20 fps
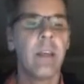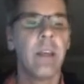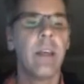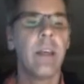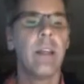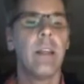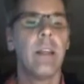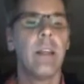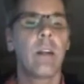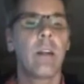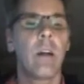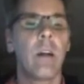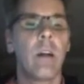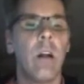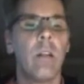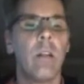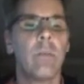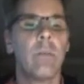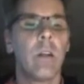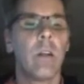and then a
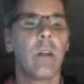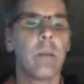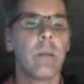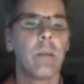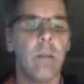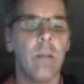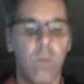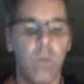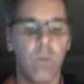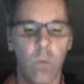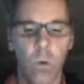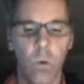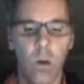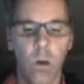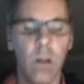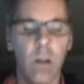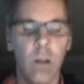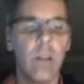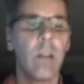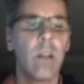columns argument of
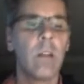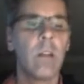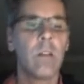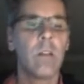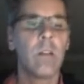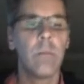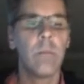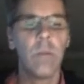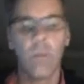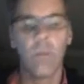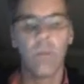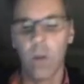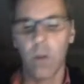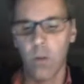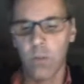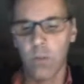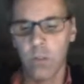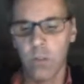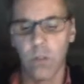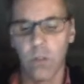1 to move
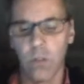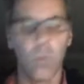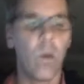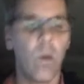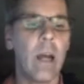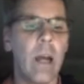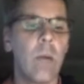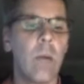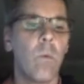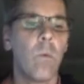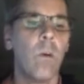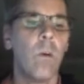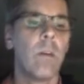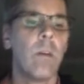over to the right one.